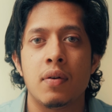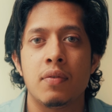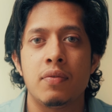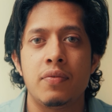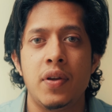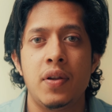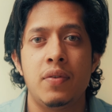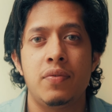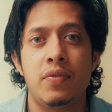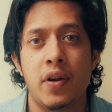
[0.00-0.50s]

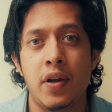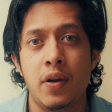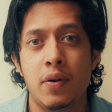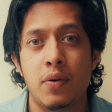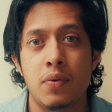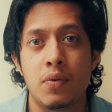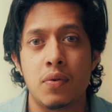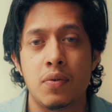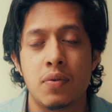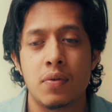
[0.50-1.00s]
feel free
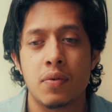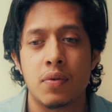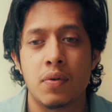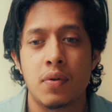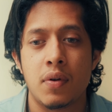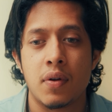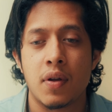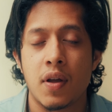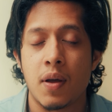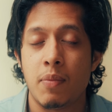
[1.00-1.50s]
to
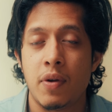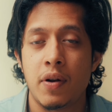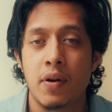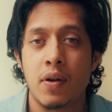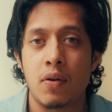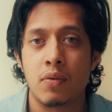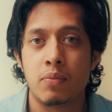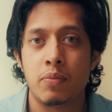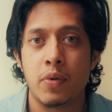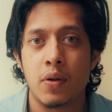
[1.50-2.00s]
comment
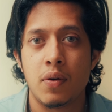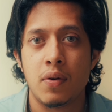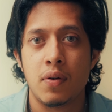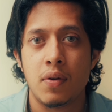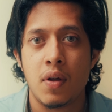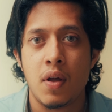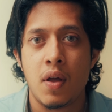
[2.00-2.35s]
down below.